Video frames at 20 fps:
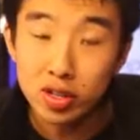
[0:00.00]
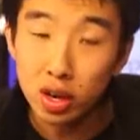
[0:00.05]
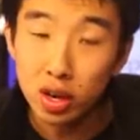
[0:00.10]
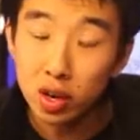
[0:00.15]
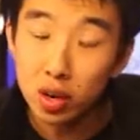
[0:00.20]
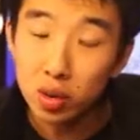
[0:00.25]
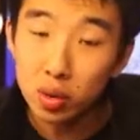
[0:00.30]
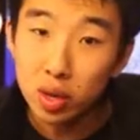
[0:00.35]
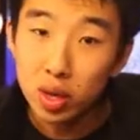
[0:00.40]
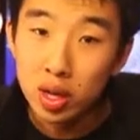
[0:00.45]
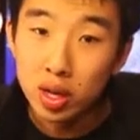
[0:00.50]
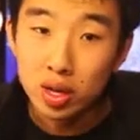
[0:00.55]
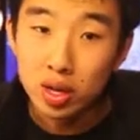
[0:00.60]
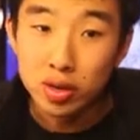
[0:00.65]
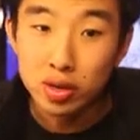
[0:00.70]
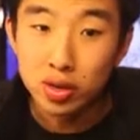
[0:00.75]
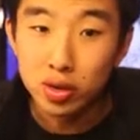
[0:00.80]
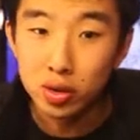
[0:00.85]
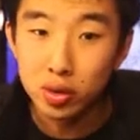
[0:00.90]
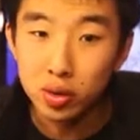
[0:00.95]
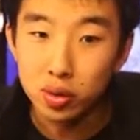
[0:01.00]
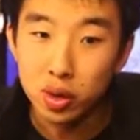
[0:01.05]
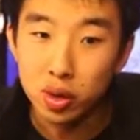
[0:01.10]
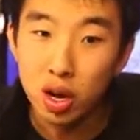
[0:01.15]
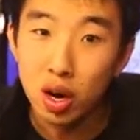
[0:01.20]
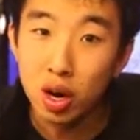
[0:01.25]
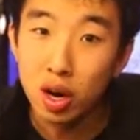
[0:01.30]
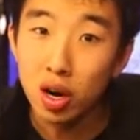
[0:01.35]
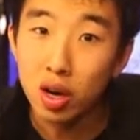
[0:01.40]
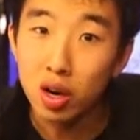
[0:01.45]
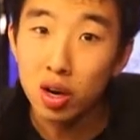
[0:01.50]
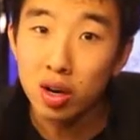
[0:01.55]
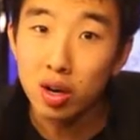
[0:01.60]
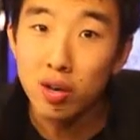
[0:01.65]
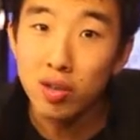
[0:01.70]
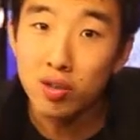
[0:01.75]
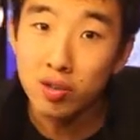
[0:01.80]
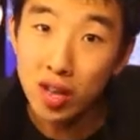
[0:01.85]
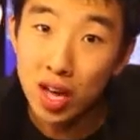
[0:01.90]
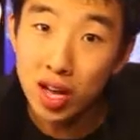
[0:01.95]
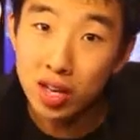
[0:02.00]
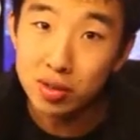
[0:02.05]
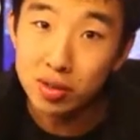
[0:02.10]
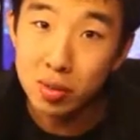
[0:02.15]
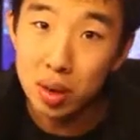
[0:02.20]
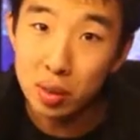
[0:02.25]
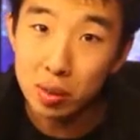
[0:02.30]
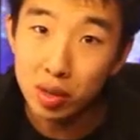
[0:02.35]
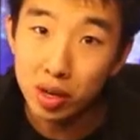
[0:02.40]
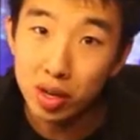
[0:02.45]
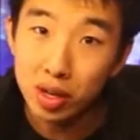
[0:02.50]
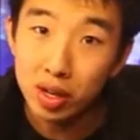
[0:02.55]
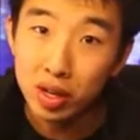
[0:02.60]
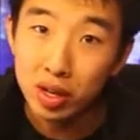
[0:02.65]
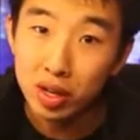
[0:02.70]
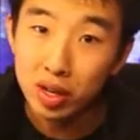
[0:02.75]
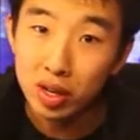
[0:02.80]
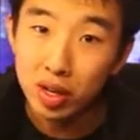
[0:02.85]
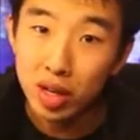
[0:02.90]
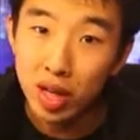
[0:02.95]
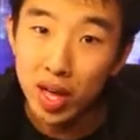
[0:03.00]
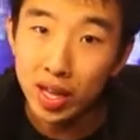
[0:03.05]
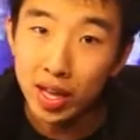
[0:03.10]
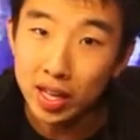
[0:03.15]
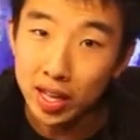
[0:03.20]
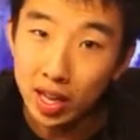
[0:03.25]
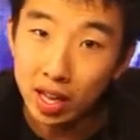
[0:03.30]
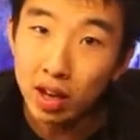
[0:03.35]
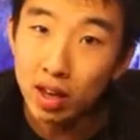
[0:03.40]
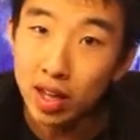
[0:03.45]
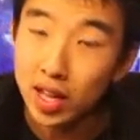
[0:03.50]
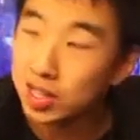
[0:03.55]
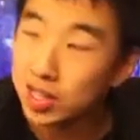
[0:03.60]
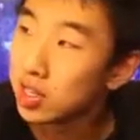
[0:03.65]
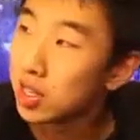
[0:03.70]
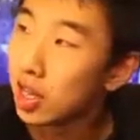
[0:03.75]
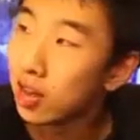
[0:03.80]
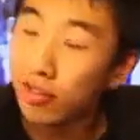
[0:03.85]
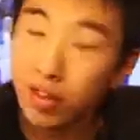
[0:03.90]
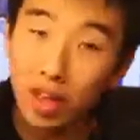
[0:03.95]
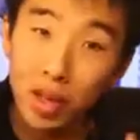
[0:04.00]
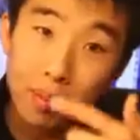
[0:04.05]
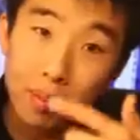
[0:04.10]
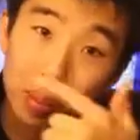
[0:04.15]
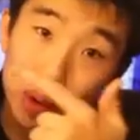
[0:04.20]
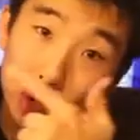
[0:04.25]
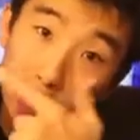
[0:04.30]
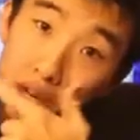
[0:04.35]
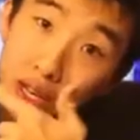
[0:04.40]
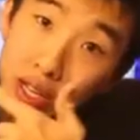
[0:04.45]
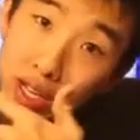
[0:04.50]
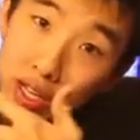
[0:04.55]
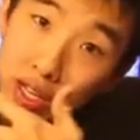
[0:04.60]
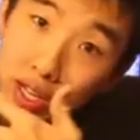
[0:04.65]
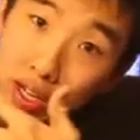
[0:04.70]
go to our flash memory and get all that stuff and put it in